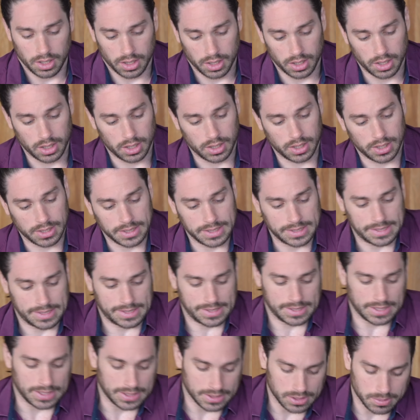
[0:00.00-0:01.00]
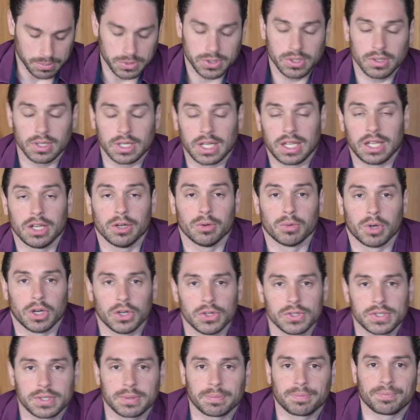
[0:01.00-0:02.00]
Oh, this sucks. I'm sorry to hear,
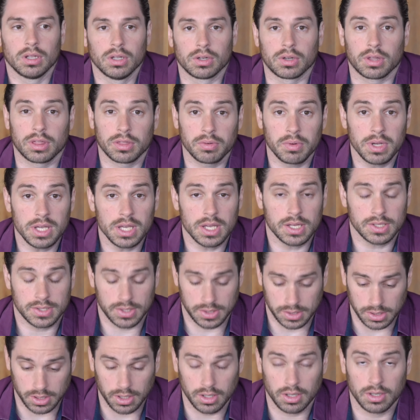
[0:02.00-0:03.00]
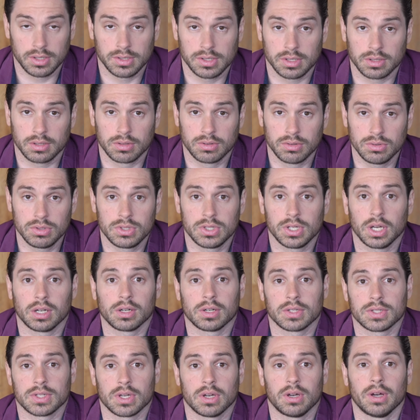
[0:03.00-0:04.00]
Rose. Look, 3 years is a good
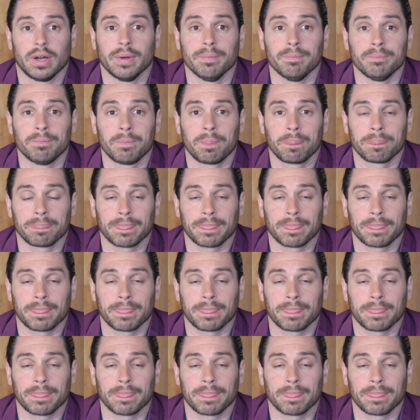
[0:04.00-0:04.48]
chunk of time.